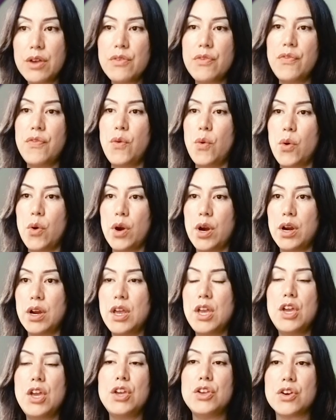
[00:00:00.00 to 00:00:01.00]
for
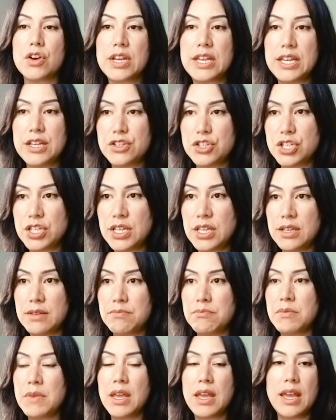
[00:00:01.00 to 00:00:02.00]
your kitchen,